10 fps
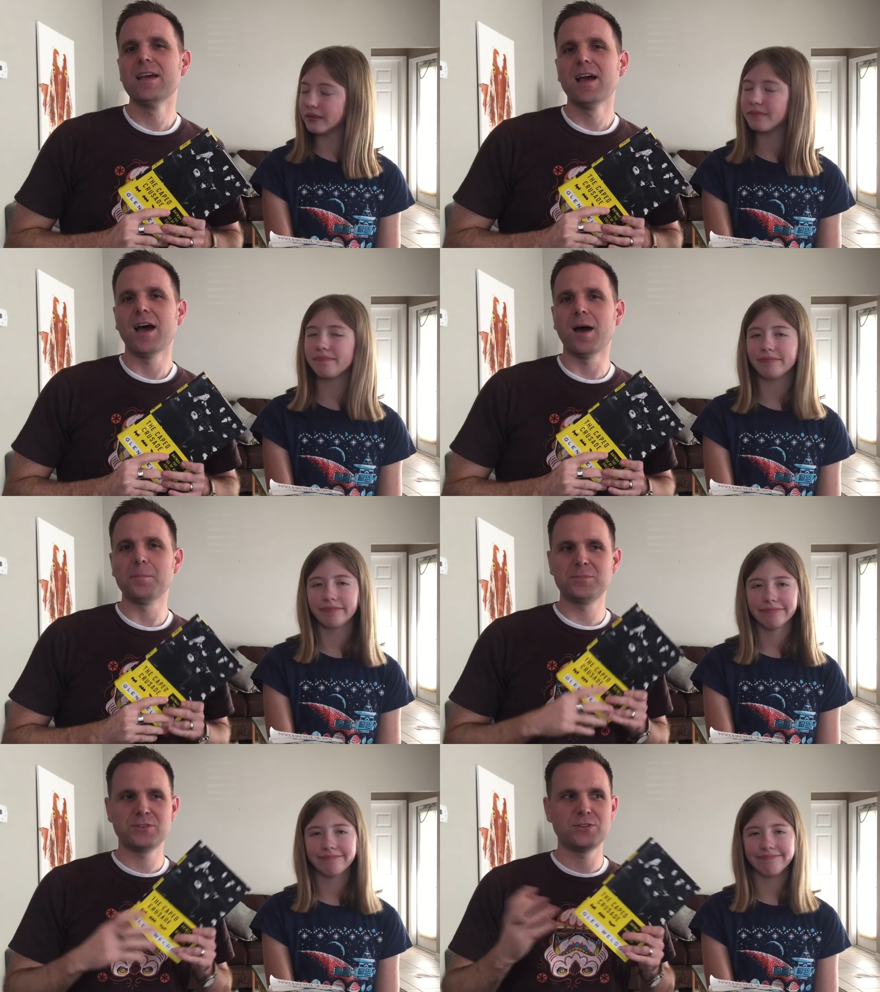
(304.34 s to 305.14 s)
Speaker 1: mm-hmm.
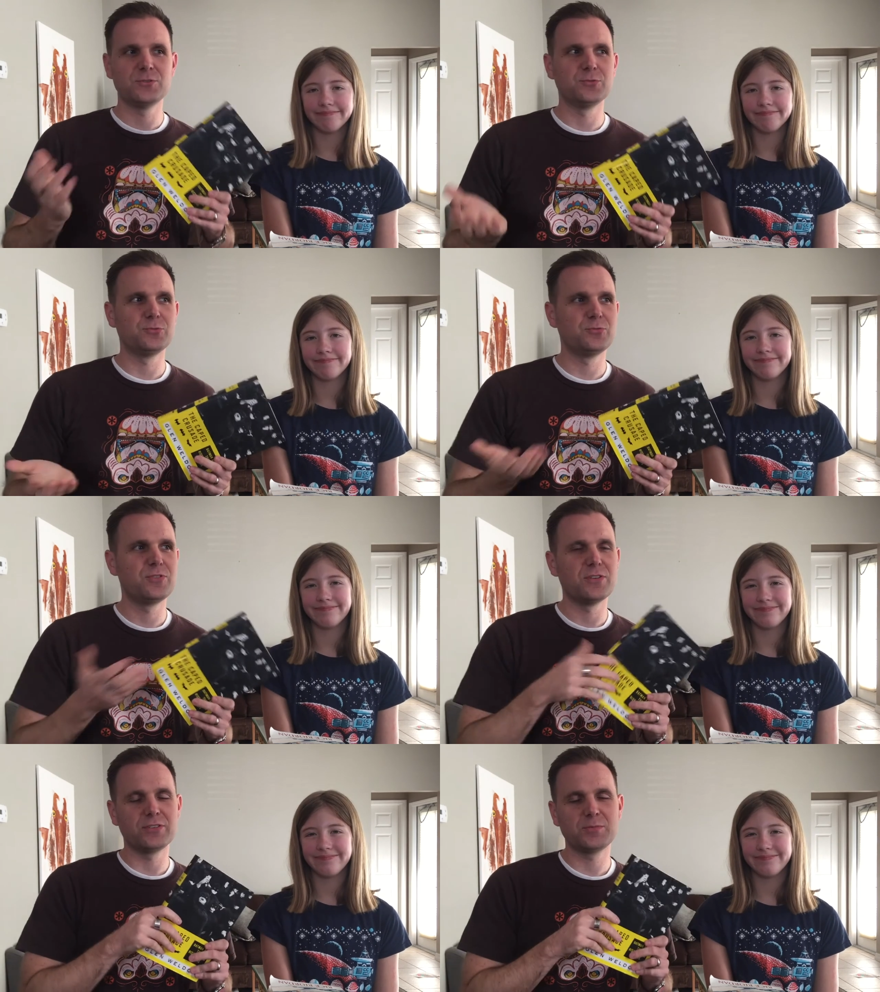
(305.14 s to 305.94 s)
up to
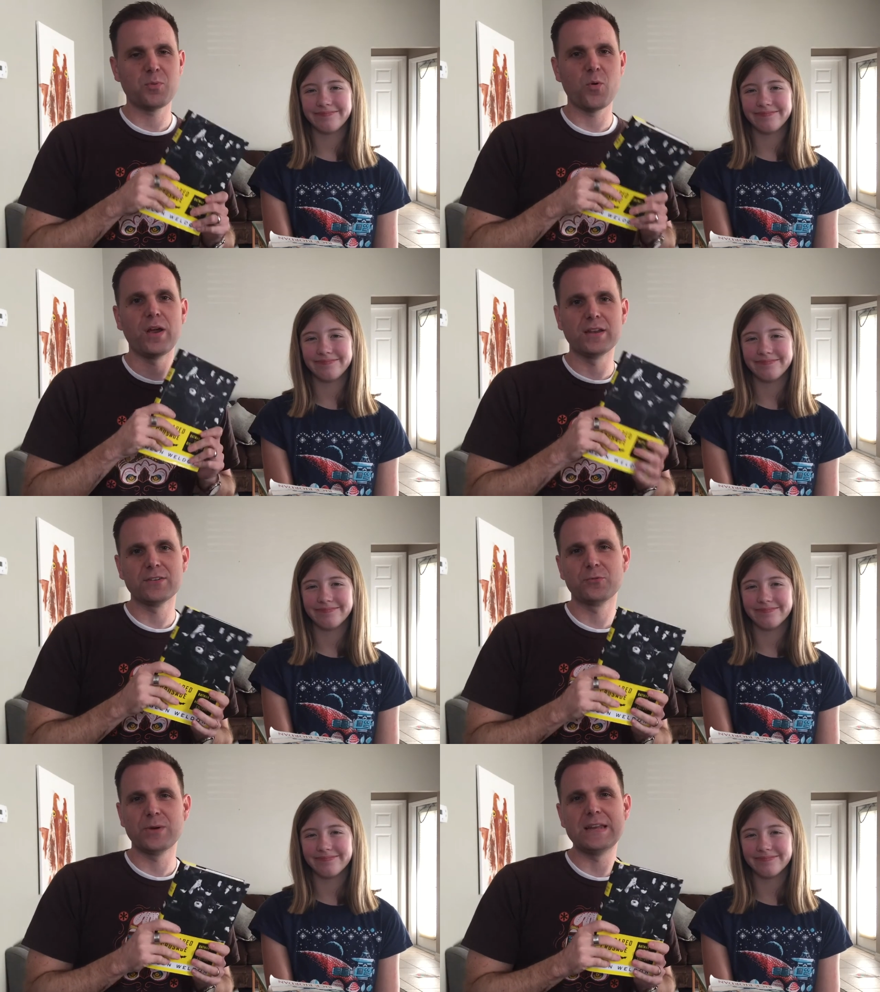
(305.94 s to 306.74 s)
this point
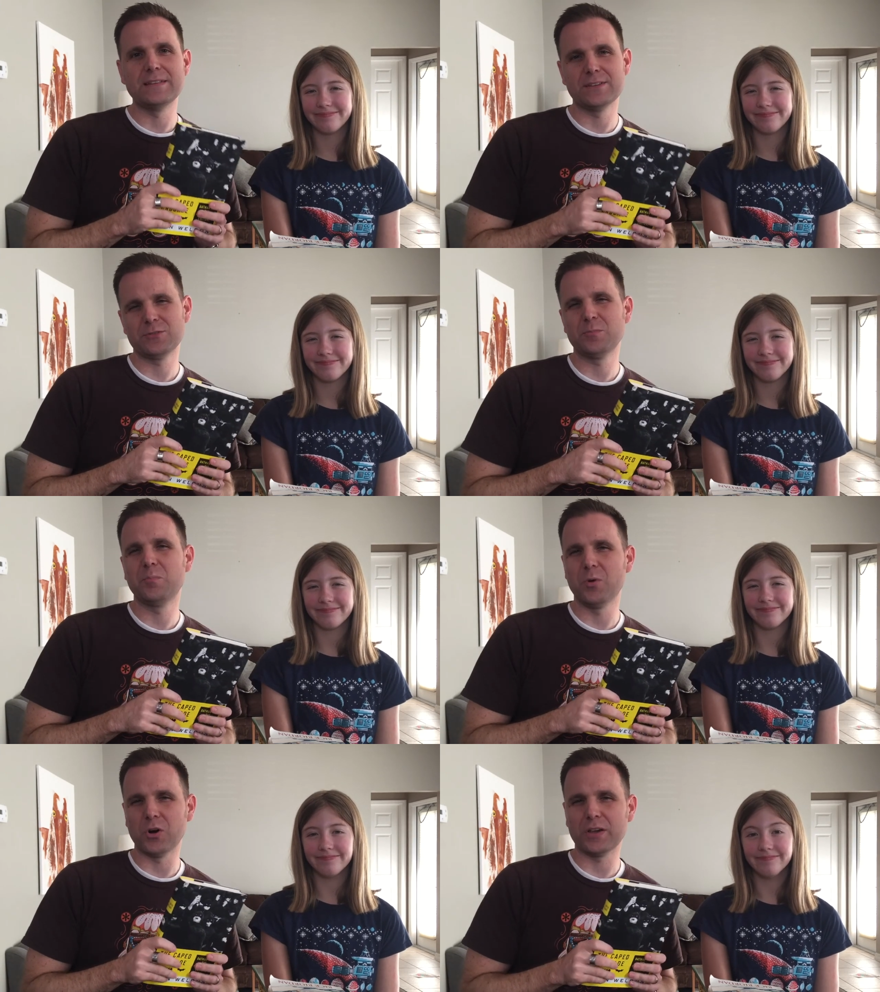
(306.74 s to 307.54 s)
until reading this
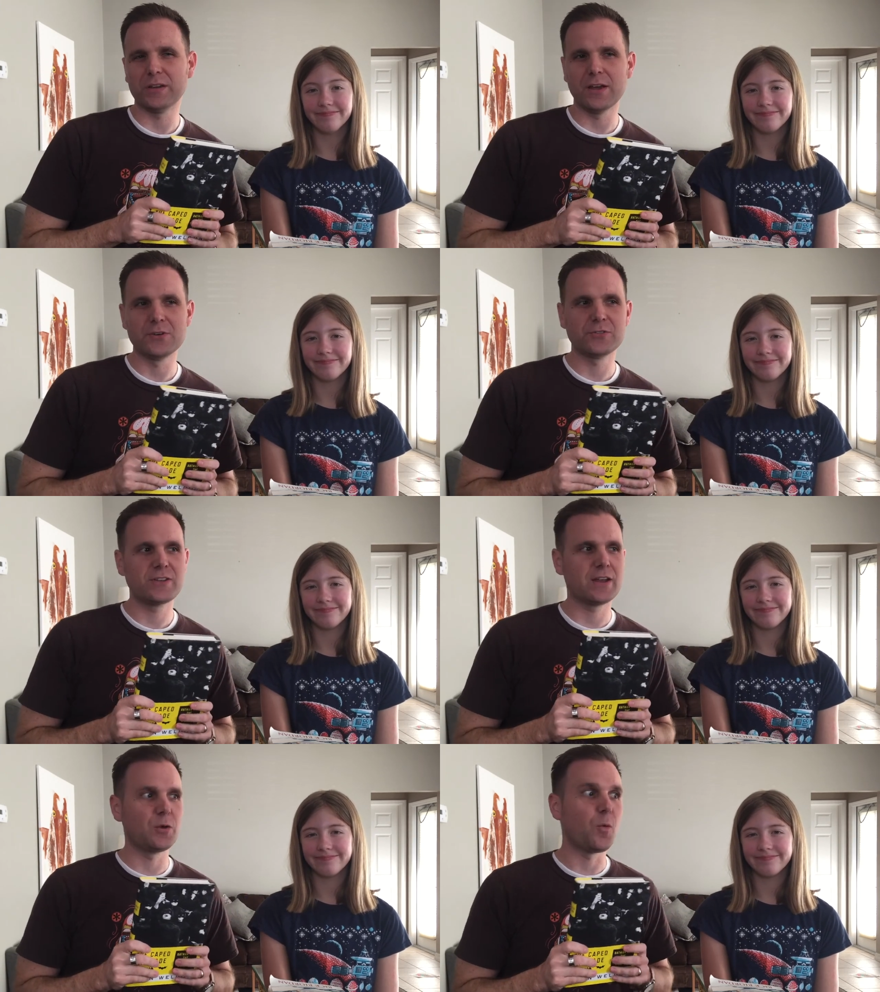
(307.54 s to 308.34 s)
book and
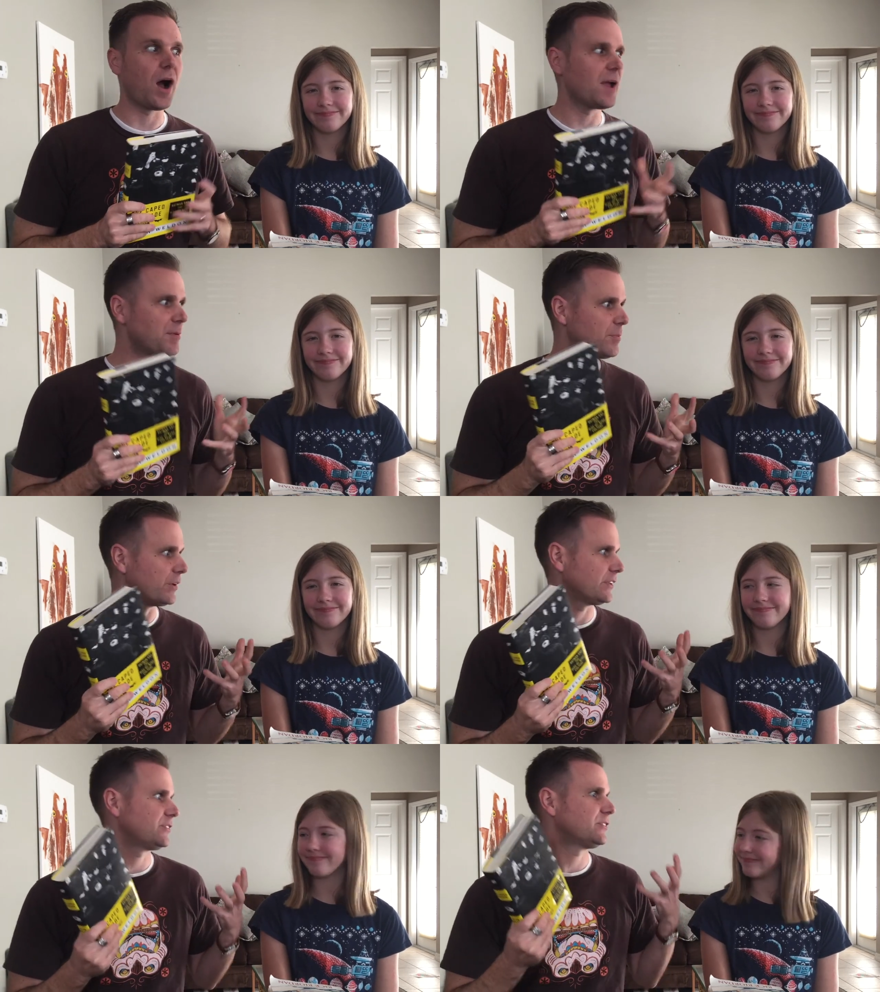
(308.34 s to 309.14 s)
understanding why people
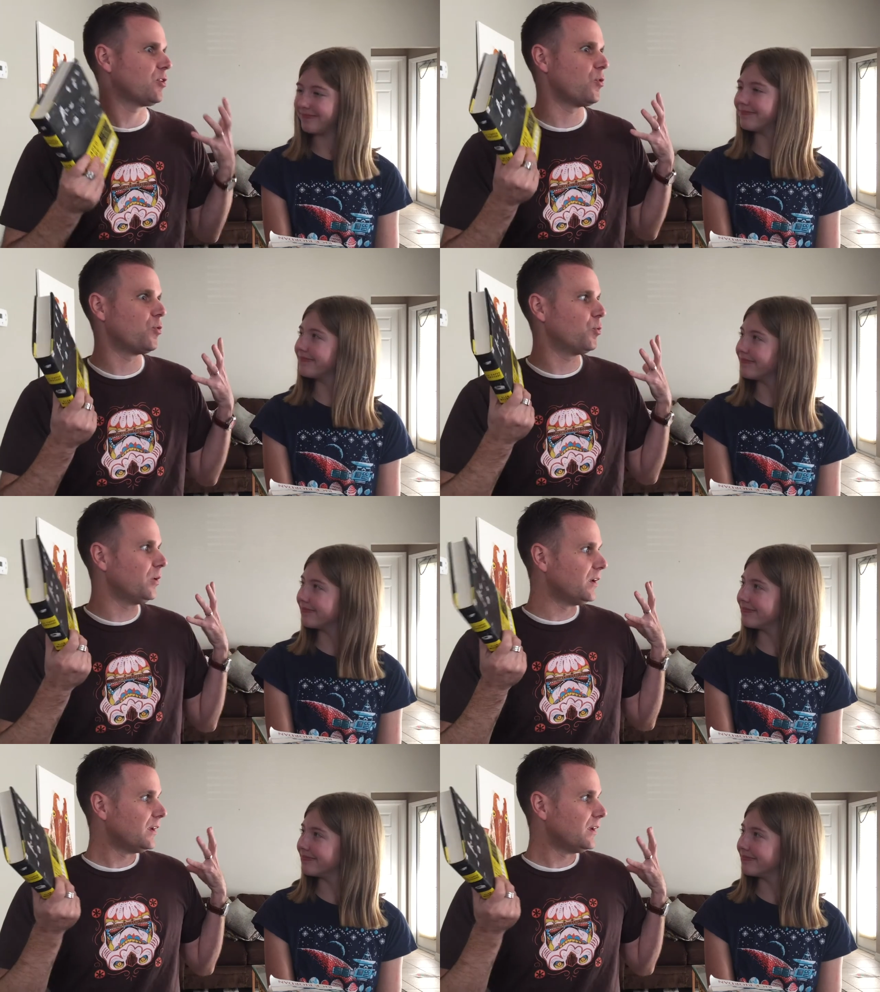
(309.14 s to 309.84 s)
get so,